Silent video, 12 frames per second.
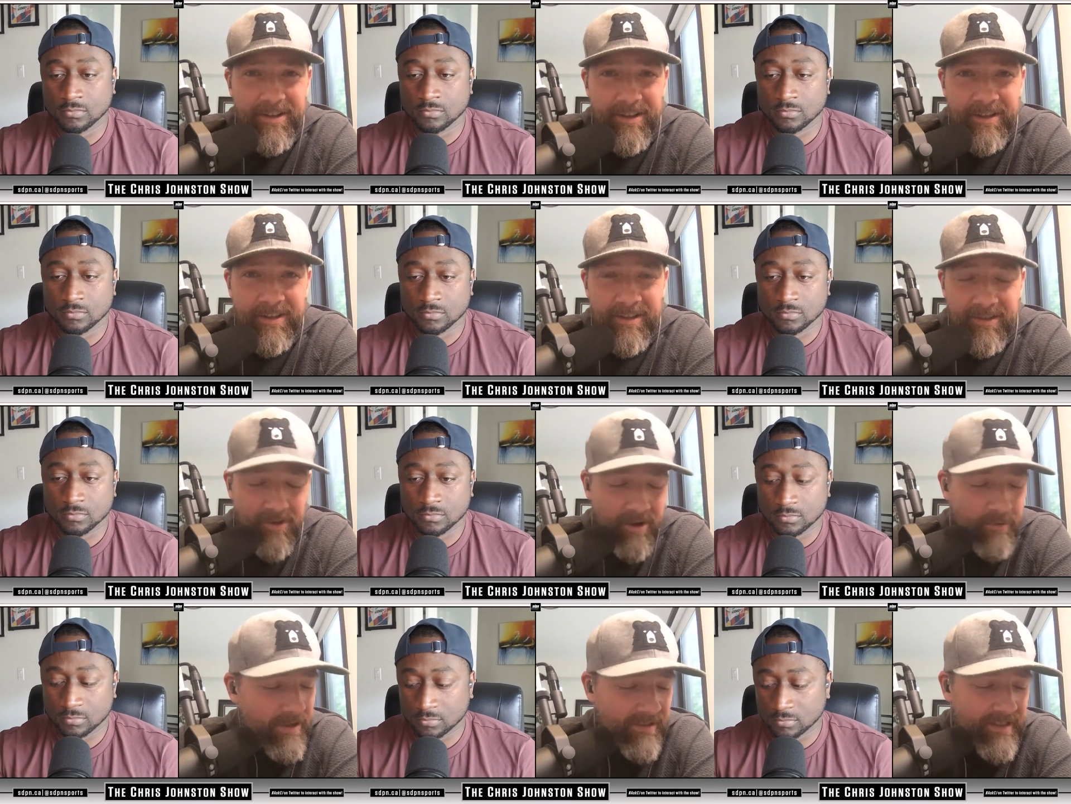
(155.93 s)
Speaker 1: it's a long
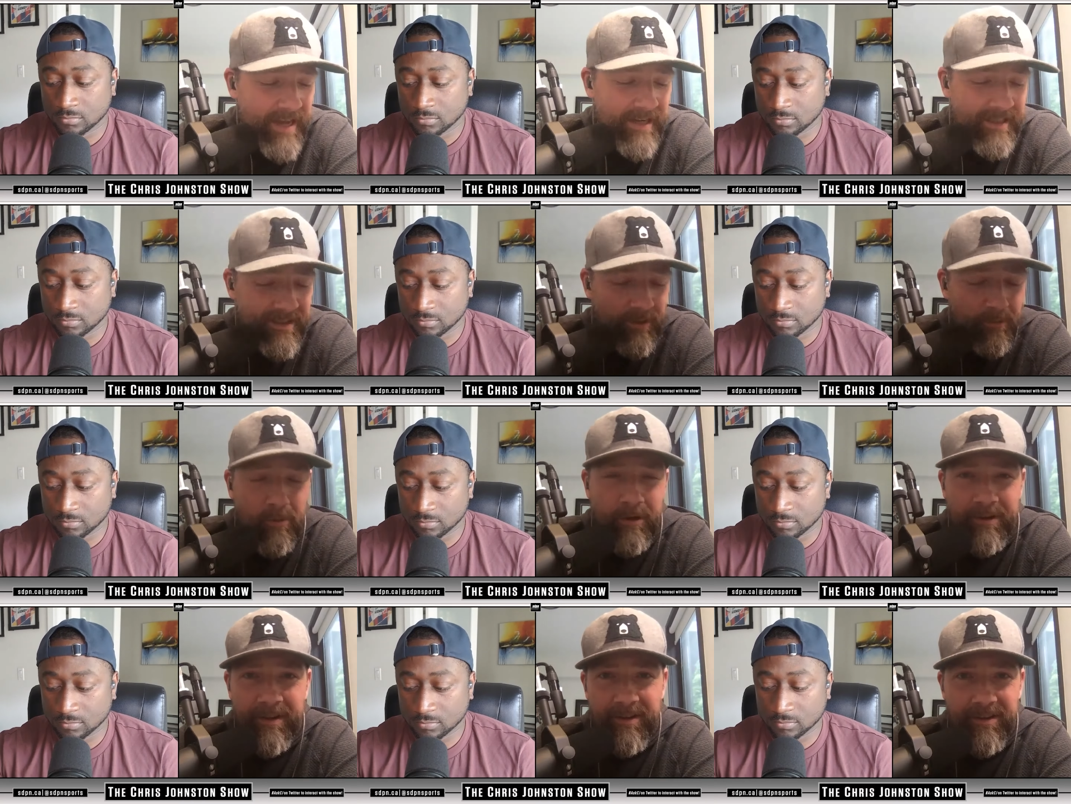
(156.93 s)
way of getting to the point
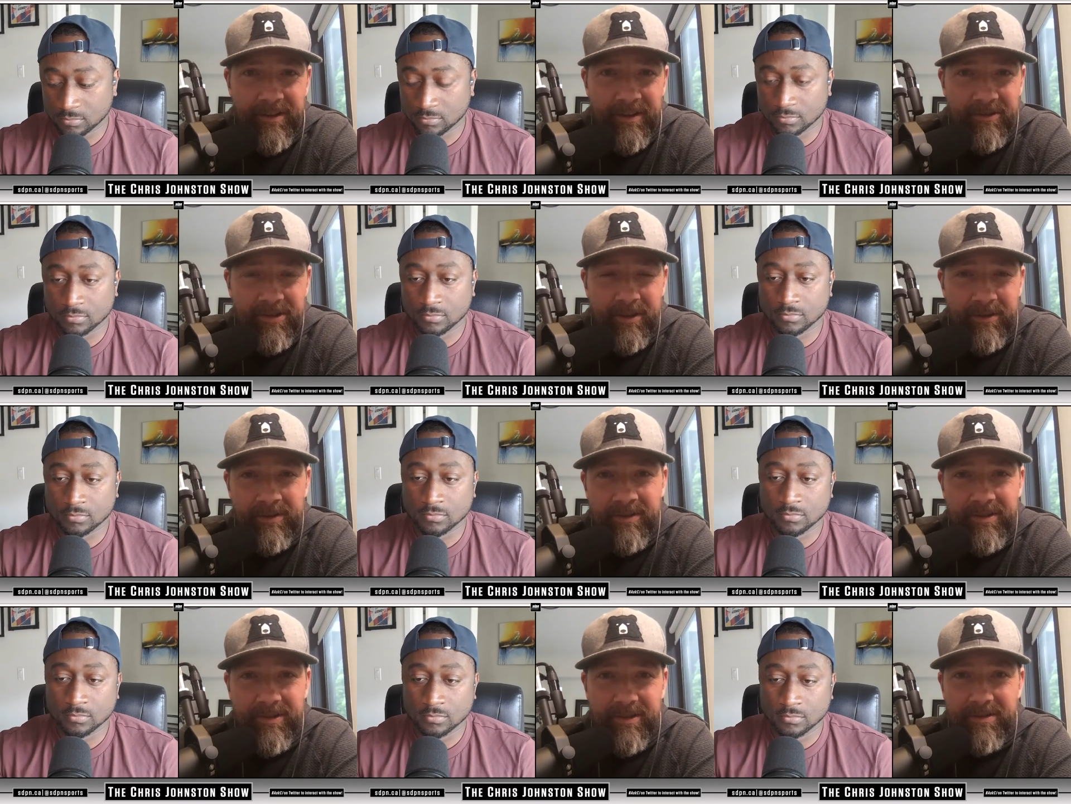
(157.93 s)
that you know
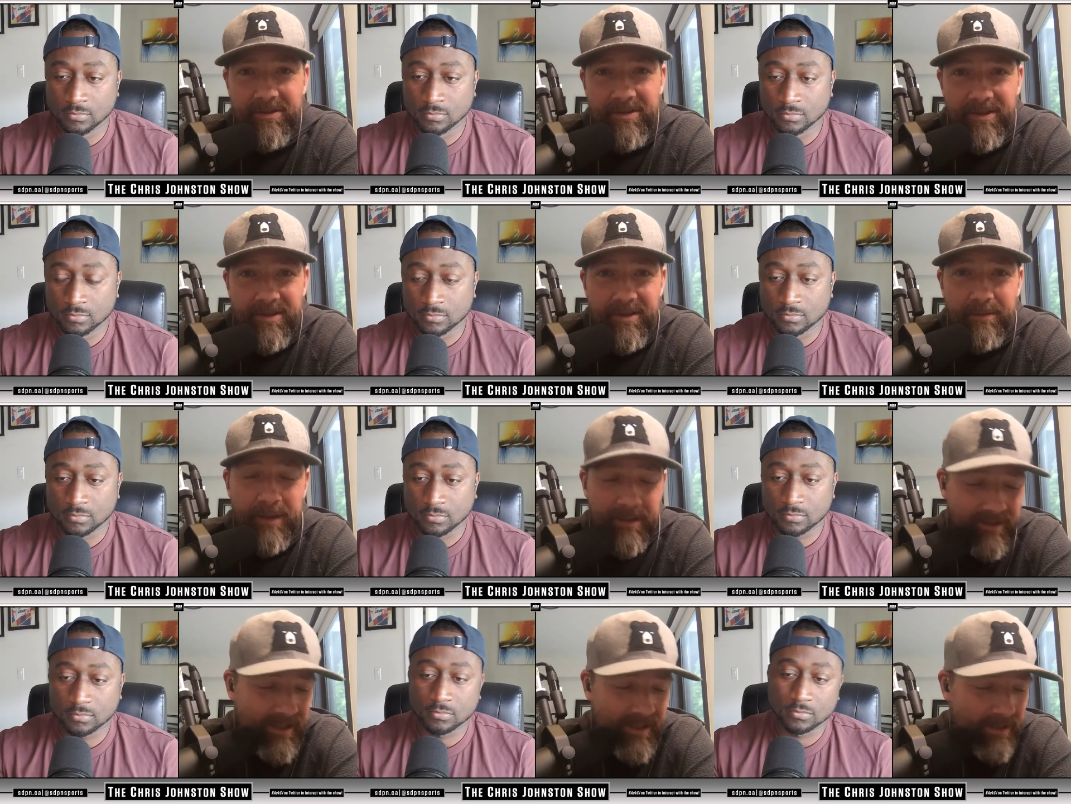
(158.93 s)
Sheldon's. I mean, this
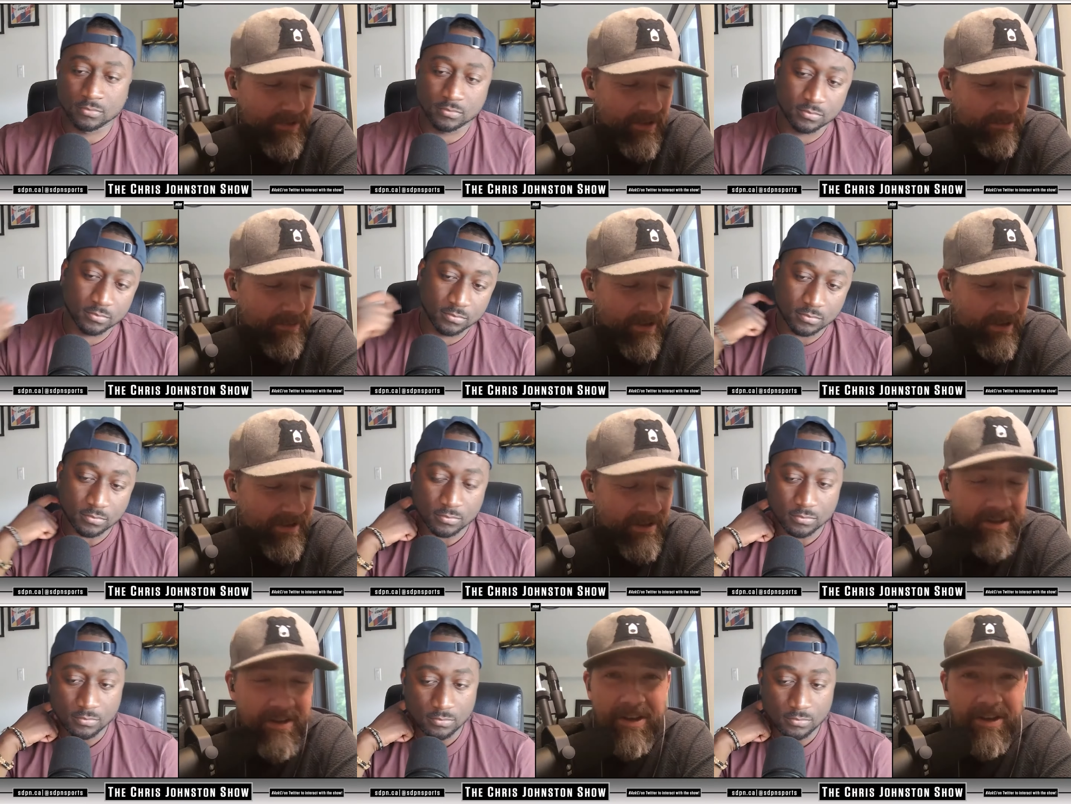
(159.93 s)
team is going to be